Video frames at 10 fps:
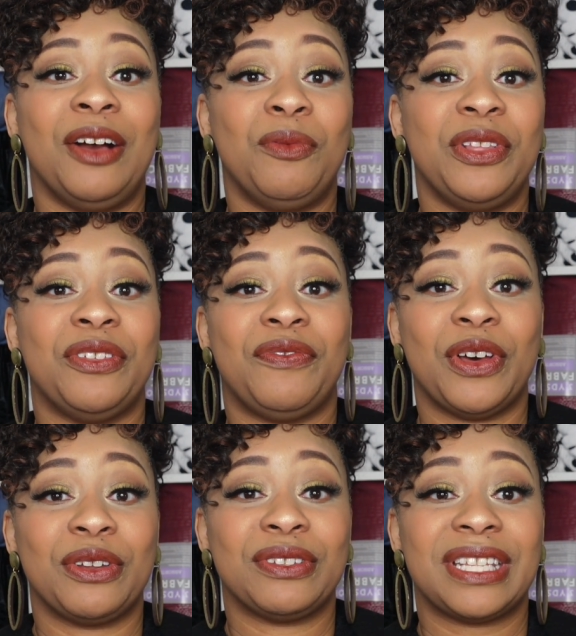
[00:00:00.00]
with the
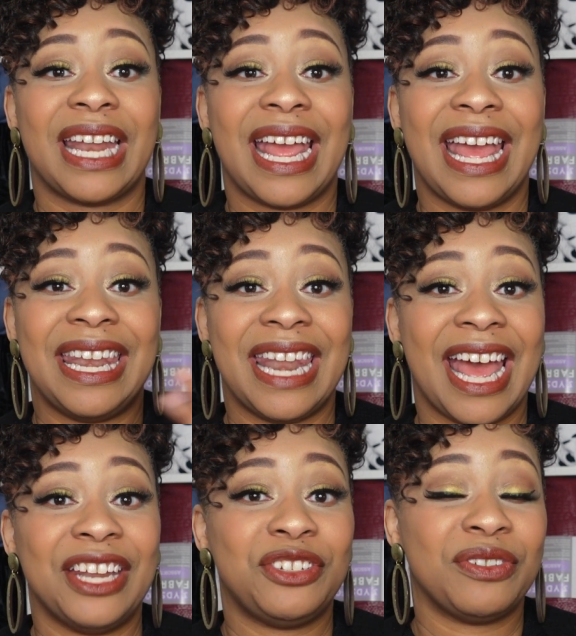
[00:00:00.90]
photos that I had
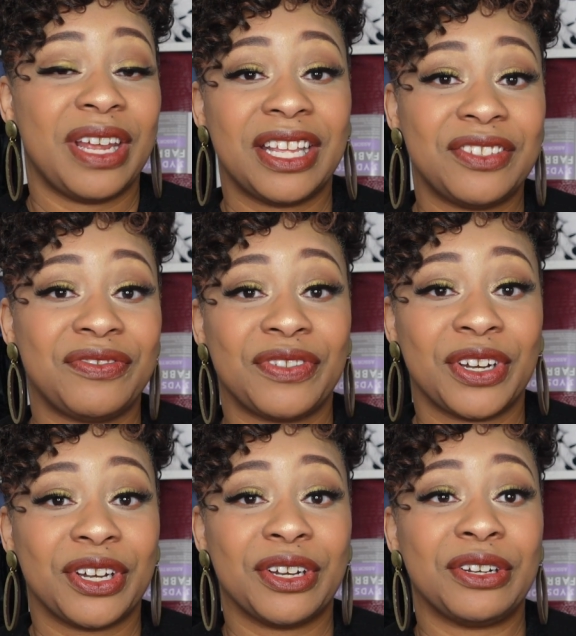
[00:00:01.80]
not
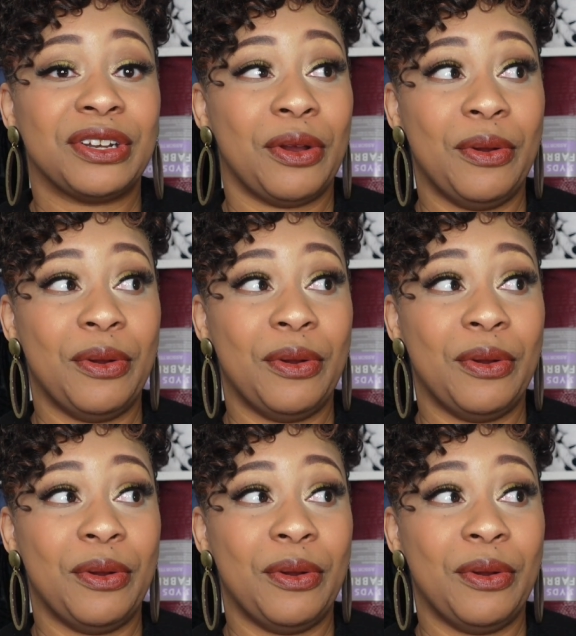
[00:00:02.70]
transferred